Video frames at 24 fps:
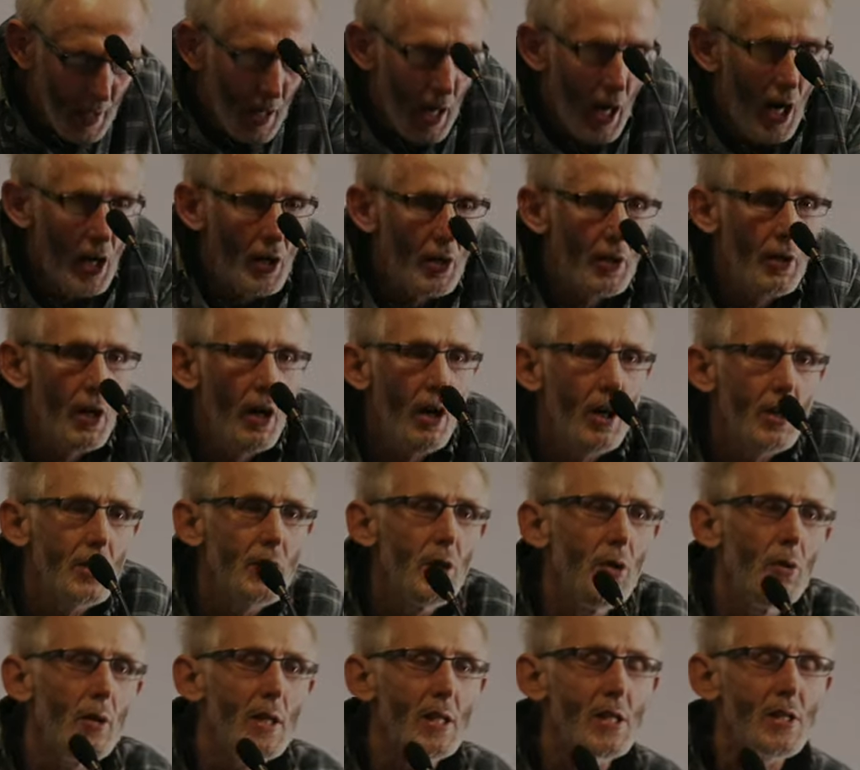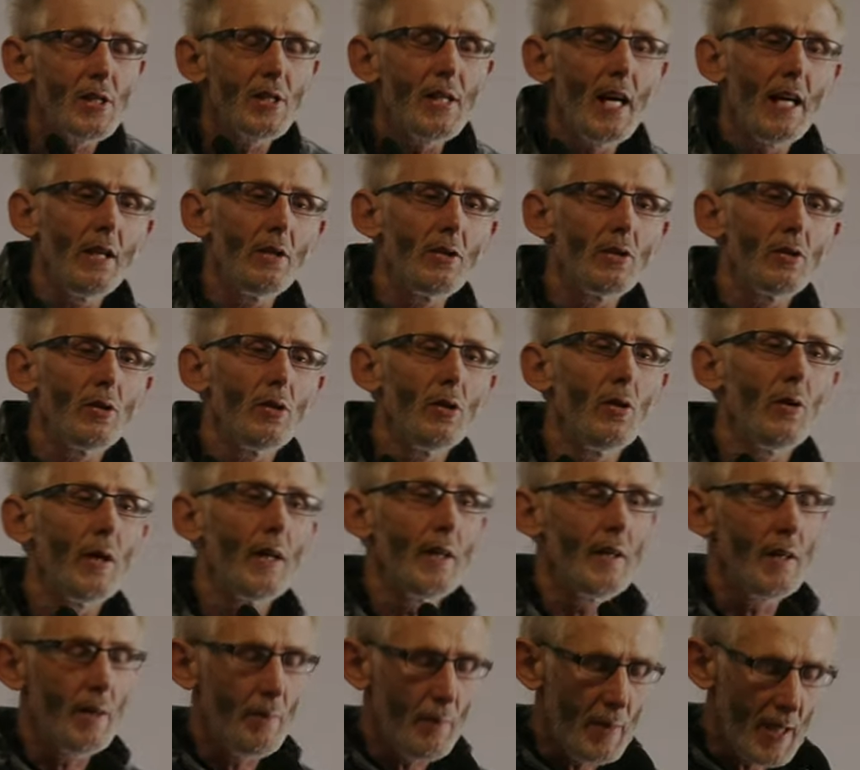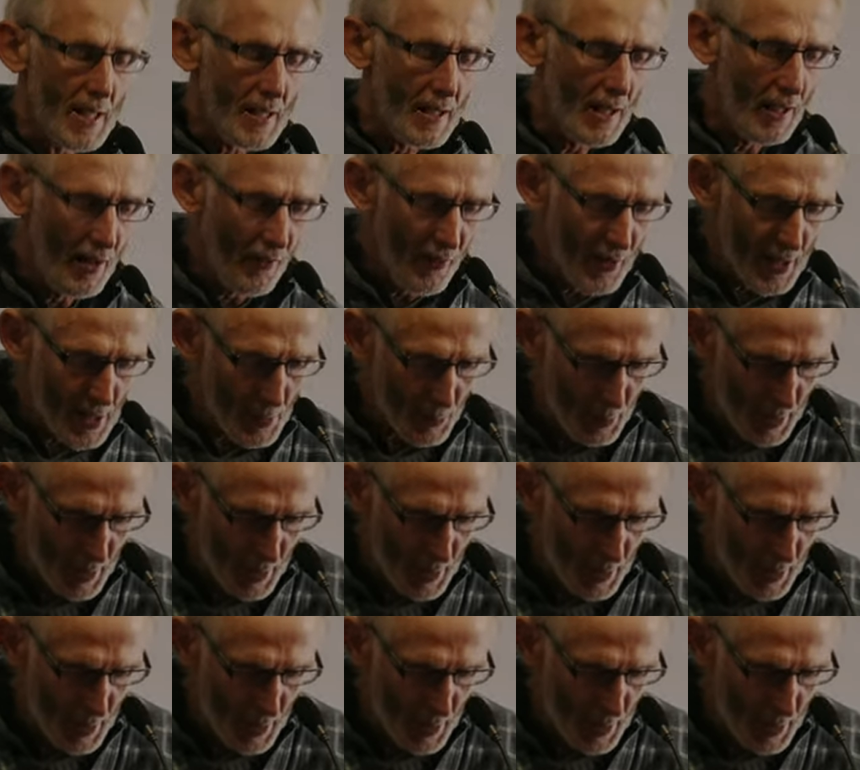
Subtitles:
A God who is central in the middle of his